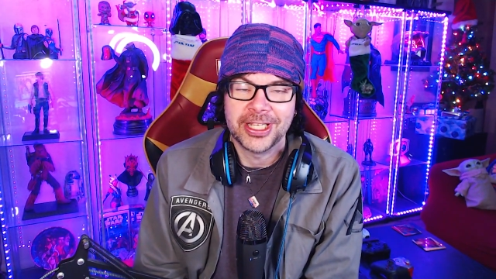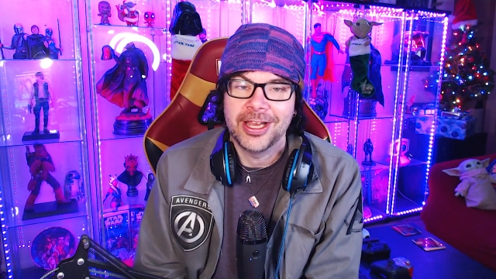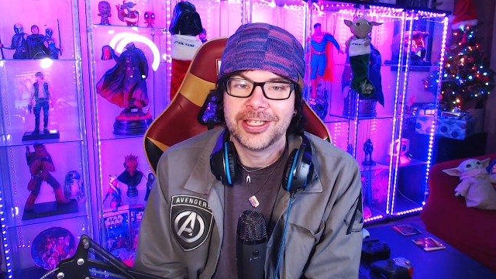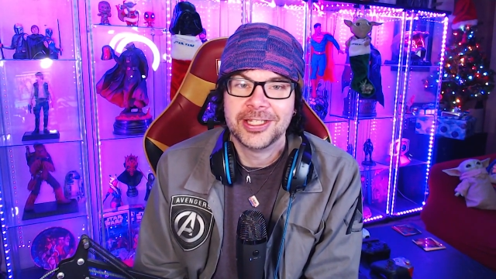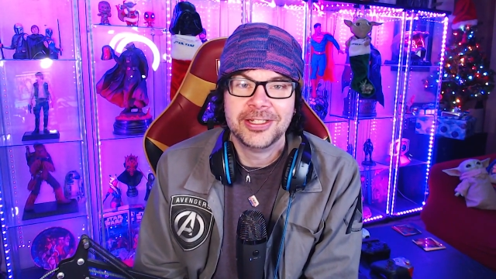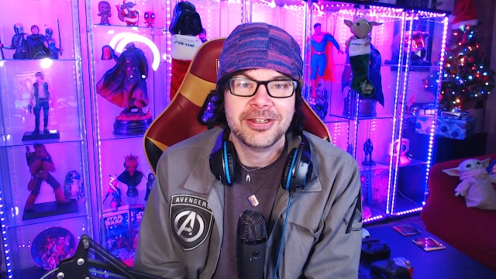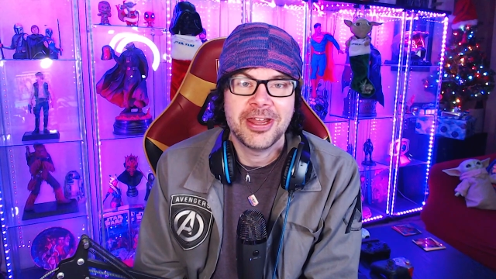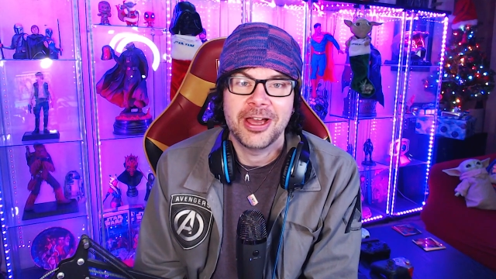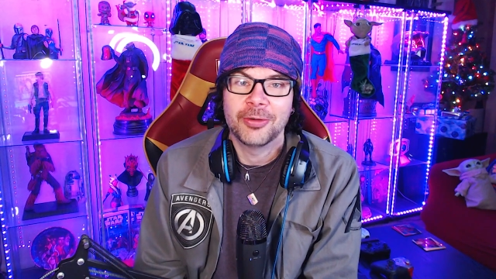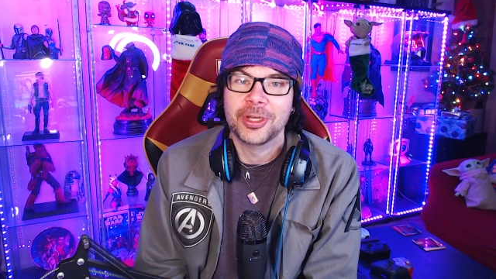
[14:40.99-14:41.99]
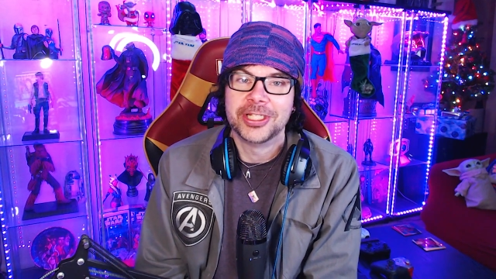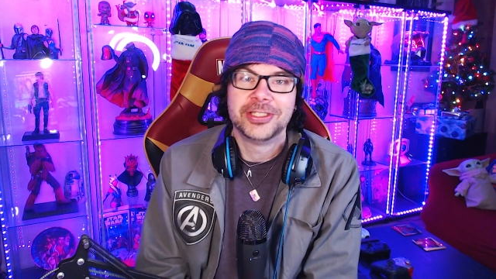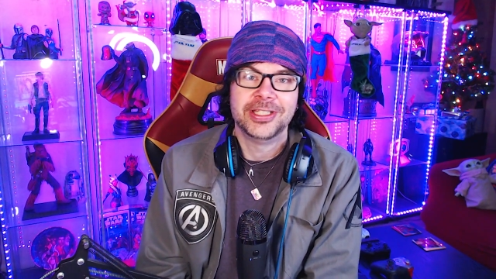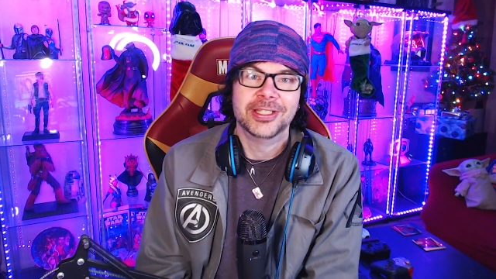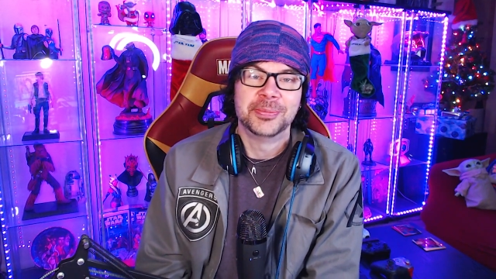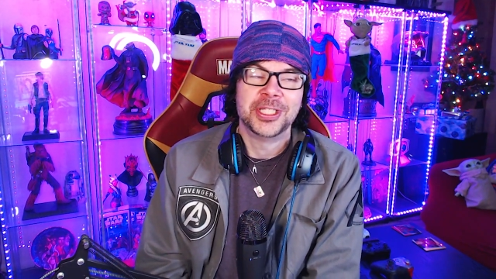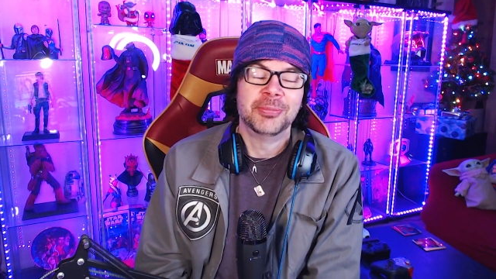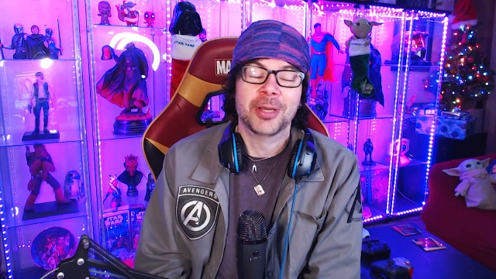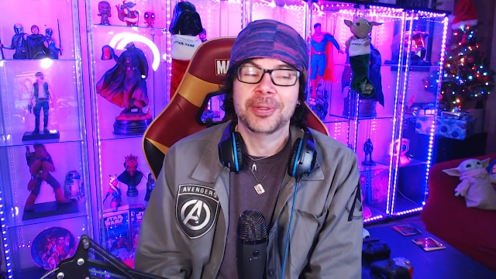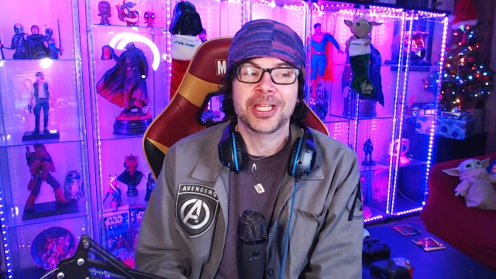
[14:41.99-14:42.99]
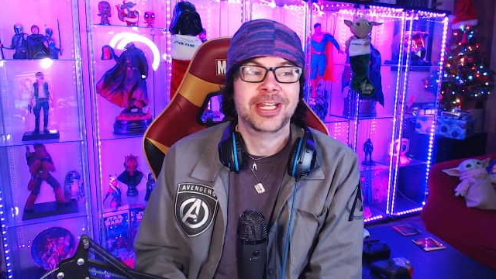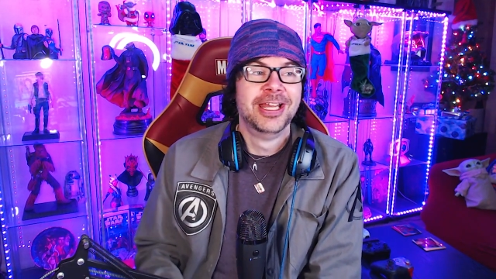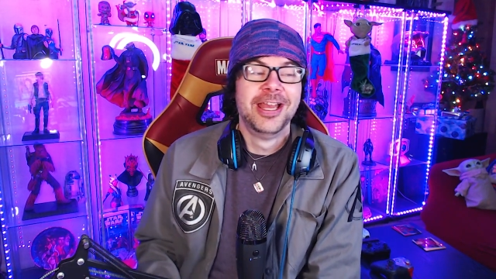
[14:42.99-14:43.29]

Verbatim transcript: I cannot wait to see them team up again.